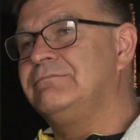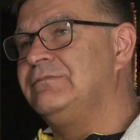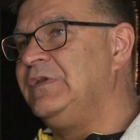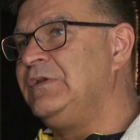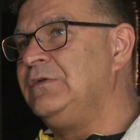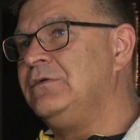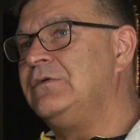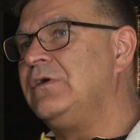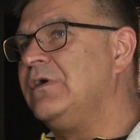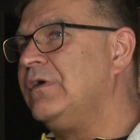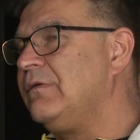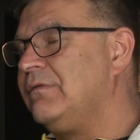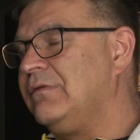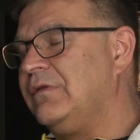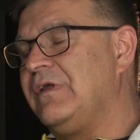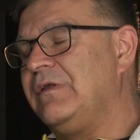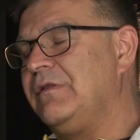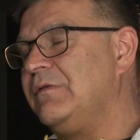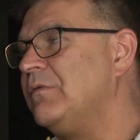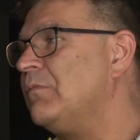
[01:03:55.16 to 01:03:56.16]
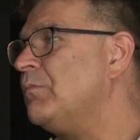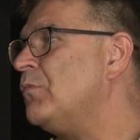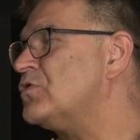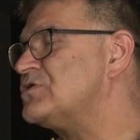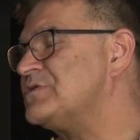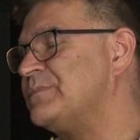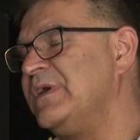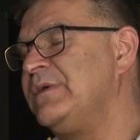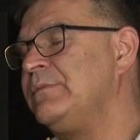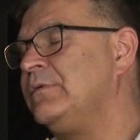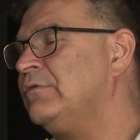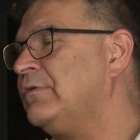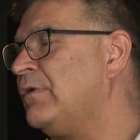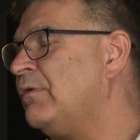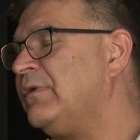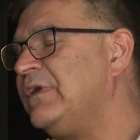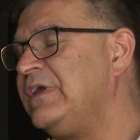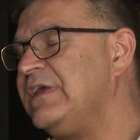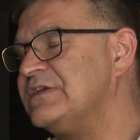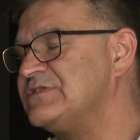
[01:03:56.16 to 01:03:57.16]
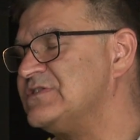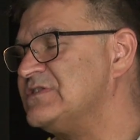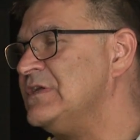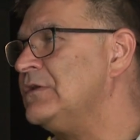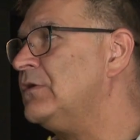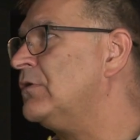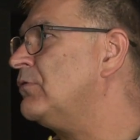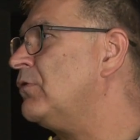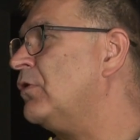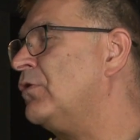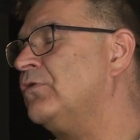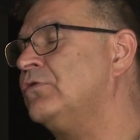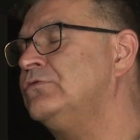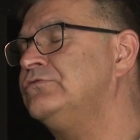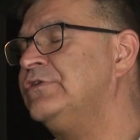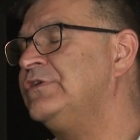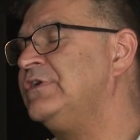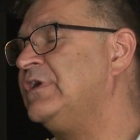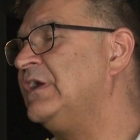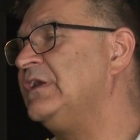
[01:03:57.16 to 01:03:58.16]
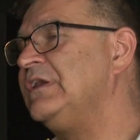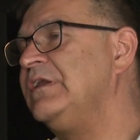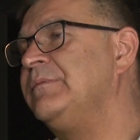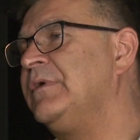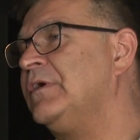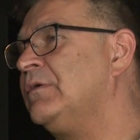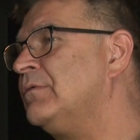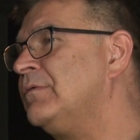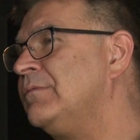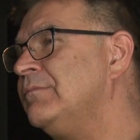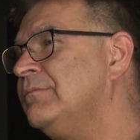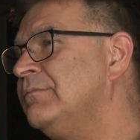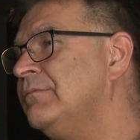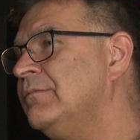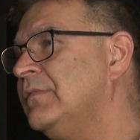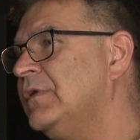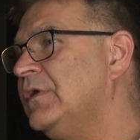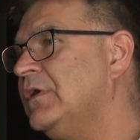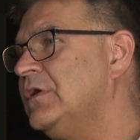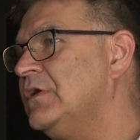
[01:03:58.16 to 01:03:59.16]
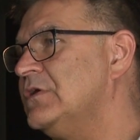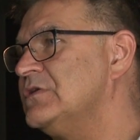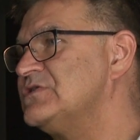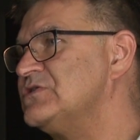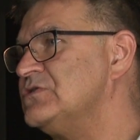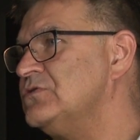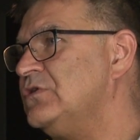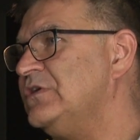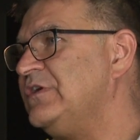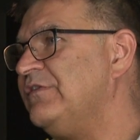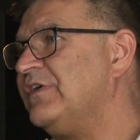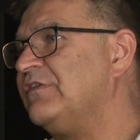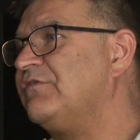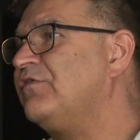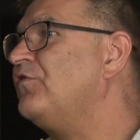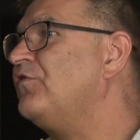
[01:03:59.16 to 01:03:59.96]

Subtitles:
you know, most people around here are still on £190. So you've had